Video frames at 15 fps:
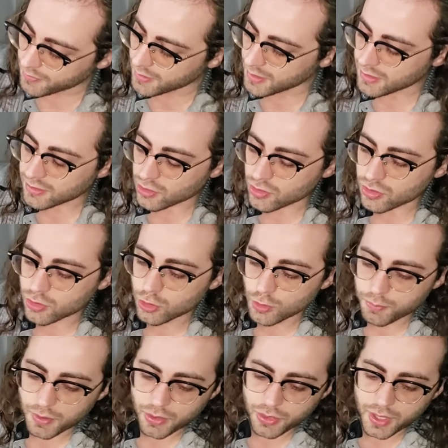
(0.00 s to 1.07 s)
these
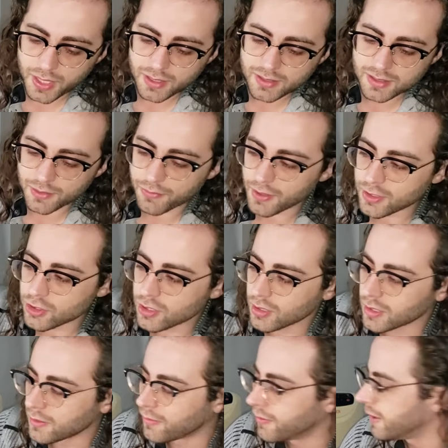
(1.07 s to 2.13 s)
stupid things
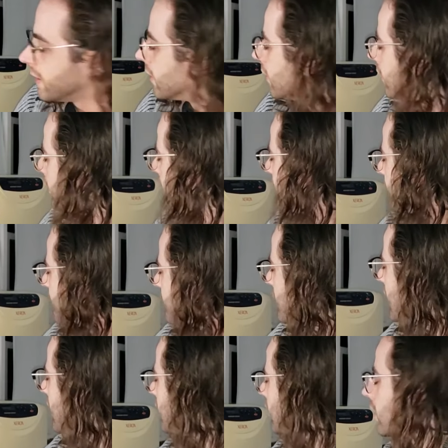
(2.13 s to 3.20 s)
eventually fail.
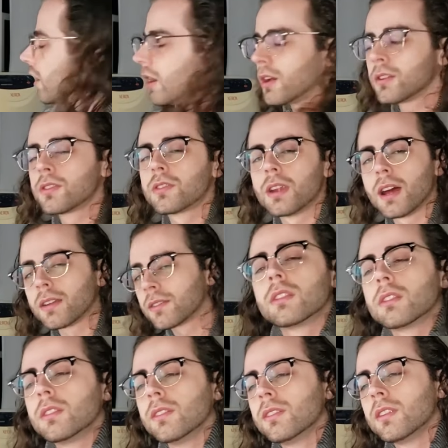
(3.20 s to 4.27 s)
In contrast,
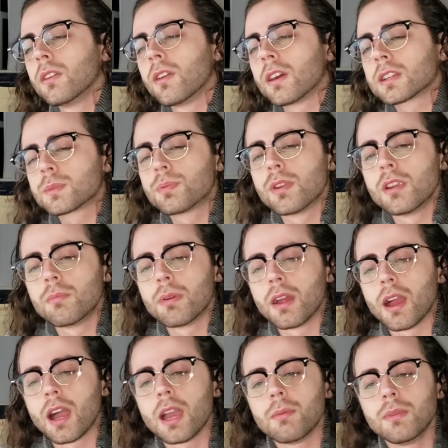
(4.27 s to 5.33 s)
the Xerox printer
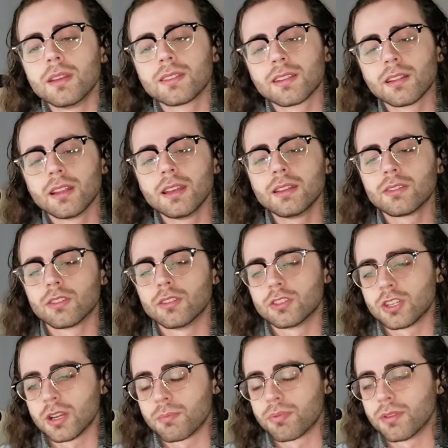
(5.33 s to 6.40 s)
behind me is a
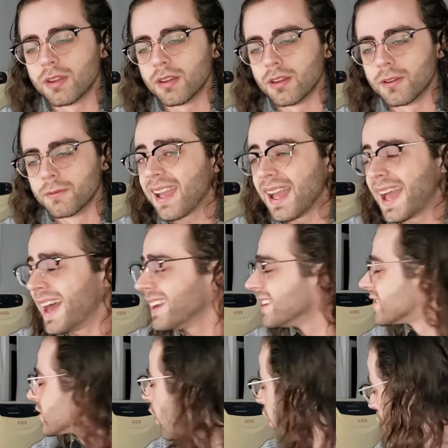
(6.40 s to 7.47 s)
LaserJet printer. And it's